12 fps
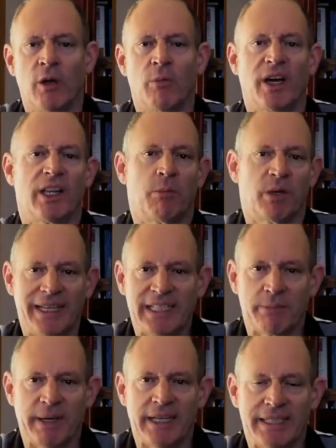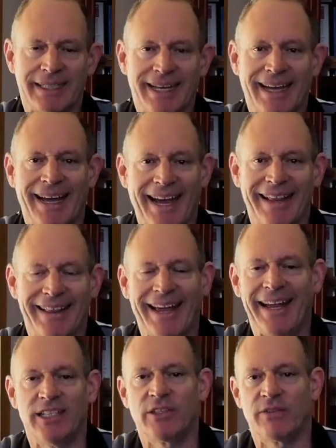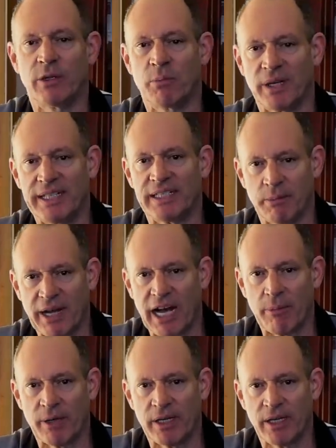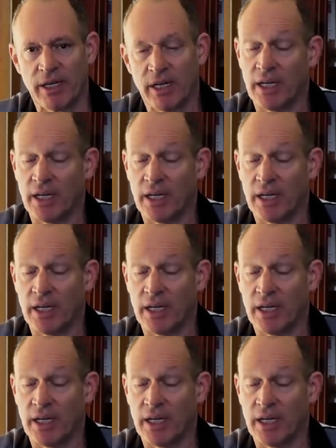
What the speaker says: by the police minister and the heads of the police department.